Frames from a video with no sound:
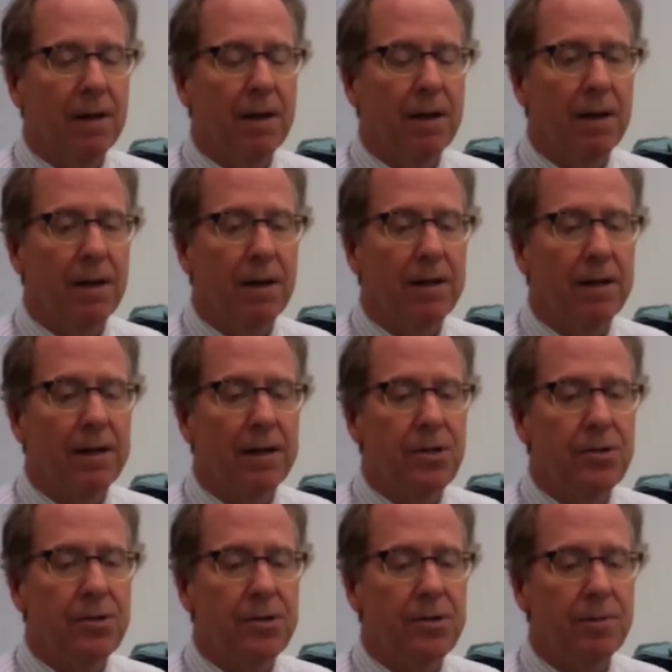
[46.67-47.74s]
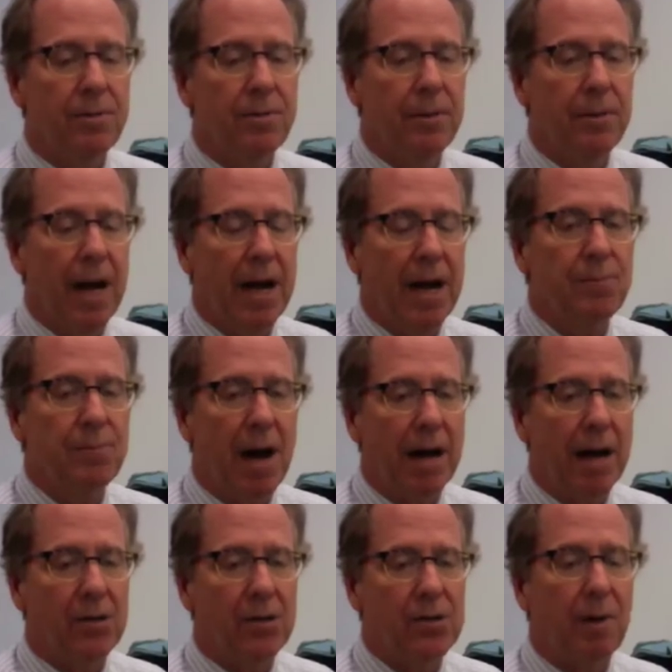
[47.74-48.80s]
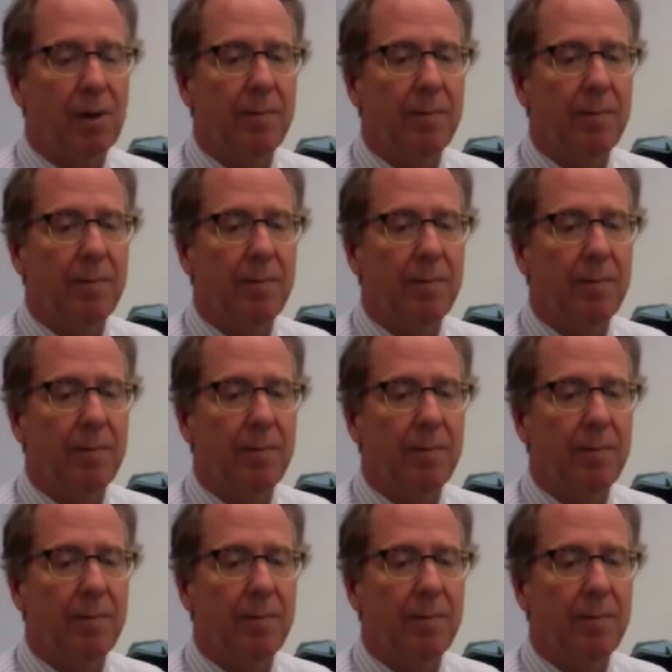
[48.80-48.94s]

has used mouse models,